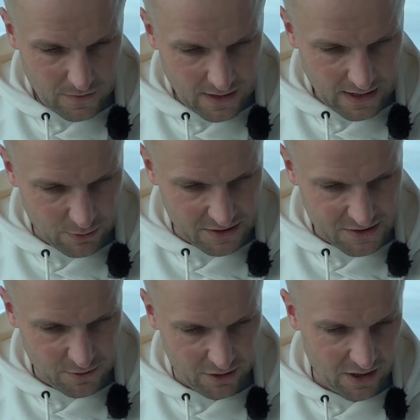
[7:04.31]
What else
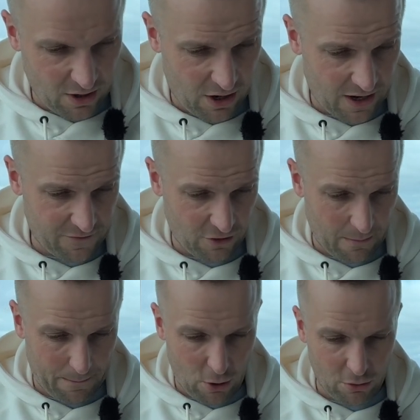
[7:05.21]
we got here? Oh, I've got a
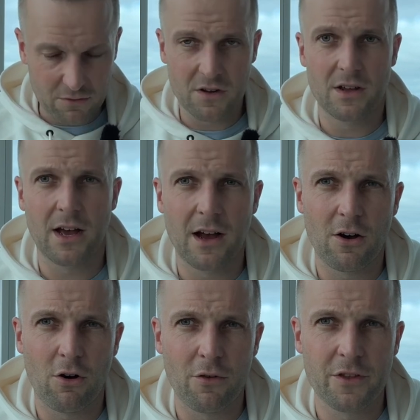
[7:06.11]
bond
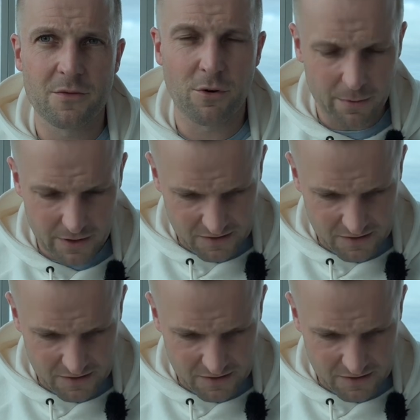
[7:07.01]
on this property,